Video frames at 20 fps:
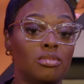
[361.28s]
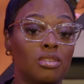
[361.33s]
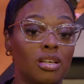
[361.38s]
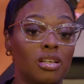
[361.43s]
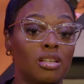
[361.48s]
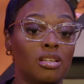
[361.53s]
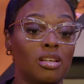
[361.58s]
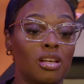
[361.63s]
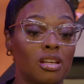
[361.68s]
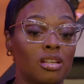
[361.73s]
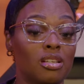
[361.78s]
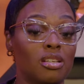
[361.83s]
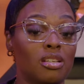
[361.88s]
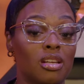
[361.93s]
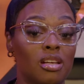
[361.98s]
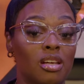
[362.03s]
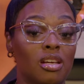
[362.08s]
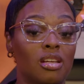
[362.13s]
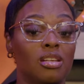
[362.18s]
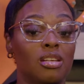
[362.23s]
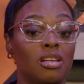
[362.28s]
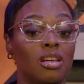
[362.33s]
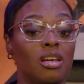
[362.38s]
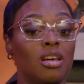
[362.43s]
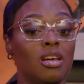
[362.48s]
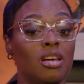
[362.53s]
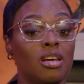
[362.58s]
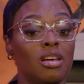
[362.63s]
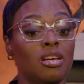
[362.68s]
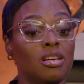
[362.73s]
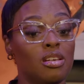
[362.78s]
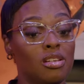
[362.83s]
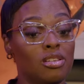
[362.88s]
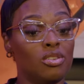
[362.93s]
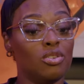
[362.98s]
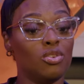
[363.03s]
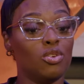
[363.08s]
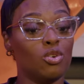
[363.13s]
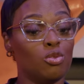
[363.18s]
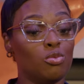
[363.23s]
And
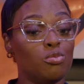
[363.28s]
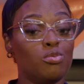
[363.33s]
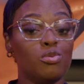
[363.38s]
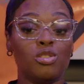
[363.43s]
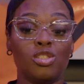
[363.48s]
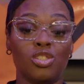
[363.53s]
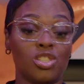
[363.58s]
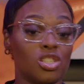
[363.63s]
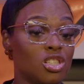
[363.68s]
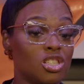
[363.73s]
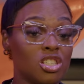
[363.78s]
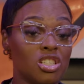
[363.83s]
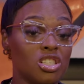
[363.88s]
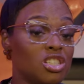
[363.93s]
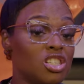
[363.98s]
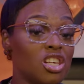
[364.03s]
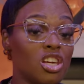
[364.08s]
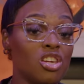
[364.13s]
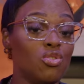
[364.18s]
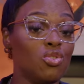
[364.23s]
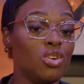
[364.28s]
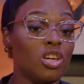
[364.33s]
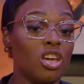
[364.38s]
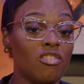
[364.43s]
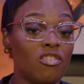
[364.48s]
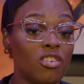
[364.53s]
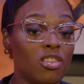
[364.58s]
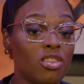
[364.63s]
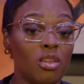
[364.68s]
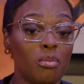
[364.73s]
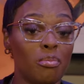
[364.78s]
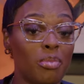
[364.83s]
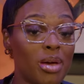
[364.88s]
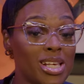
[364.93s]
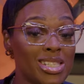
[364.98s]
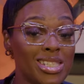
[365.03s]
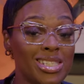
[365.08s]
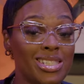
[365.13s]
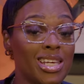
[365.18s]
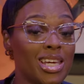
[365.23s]
you know, just continue giving the
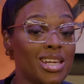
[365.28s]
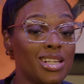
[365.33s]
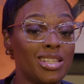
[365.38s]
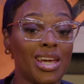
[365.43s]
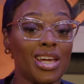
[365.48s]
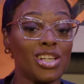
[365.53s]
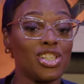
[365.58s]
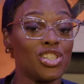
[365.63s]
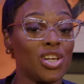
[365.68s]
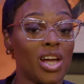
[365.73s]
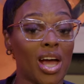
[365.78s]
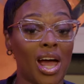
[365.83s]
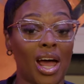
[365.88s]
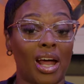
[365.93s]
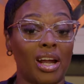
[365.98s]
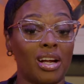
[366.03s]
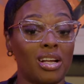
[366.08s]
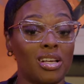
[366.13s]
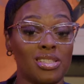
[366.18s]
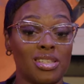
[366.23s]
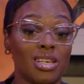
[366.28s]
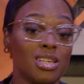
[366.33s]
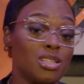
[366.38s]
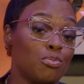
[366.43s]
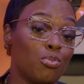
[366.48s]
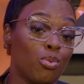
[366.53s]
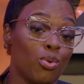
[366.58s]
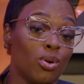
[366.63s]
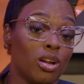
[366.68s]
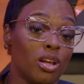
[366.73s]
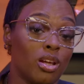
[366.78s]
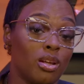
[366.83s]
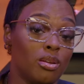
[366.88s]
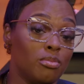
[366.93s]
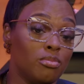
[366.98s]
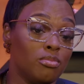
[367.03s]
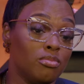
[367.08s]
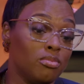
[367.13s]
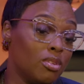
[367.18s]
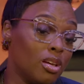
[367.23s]
best dick that you got, because that's probably,
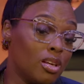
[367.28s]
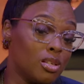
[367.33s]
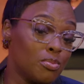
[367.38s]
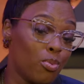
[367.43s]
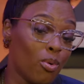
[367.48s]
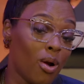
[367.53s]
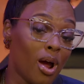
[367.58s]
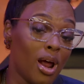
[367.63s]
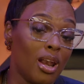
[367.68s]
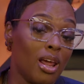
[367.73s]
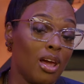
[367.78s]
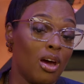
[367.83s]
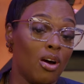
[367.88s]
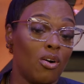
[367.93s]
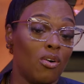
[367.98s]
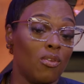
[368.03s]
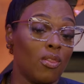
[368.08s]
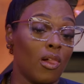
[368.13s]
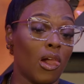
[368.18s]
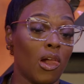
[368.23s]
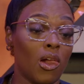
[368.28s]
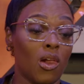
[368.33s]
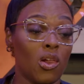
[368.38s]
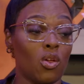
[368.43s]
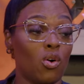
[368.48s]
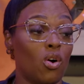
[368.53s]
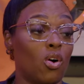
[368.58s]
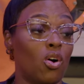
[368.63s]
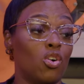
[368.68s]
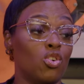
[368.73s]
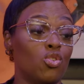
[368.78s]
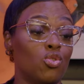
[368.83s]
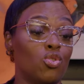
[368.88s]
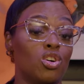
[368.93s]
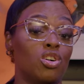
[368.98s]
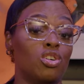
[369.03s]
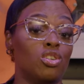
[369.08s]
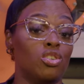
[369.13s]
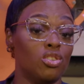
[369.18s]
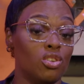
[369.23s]
you know, all you
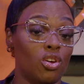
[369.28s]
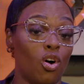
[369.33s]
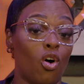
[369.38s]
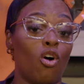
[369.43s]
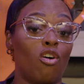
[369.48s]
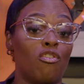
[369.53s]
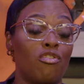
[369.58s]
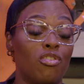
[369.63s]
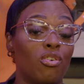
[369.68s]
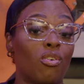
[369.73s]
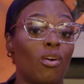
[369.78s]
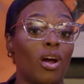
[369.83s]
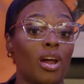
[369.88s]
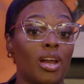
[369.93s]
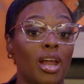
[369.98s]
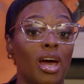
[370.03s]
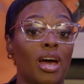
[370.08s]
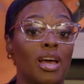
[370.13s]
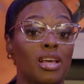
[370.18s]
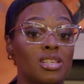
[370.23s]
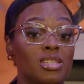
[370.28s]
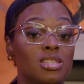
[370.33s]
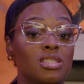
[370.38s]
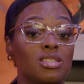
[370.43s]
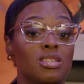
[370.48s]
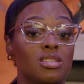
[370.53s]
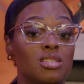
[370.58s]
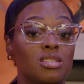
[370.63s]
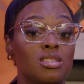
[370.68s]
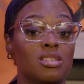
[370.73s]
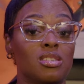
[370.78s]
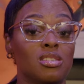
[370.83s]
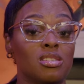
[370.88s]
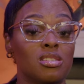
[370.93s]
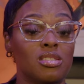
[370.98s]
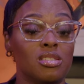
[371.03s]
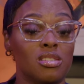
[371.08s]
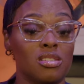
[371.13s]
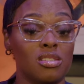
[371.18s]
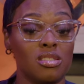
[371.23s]
could offer right now is
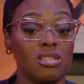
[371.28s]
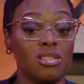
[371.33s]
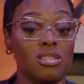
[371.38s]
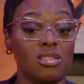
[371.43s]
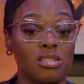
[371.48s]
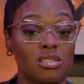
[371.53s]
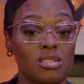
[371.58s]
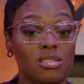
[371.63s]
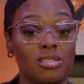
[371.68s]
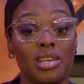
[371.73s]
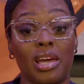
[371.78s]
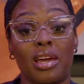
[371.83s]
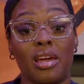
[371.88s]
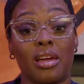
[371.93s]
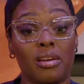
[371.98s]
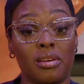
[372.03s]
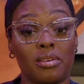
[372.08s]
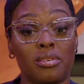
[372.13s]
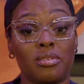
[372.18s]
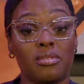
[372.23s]
dick.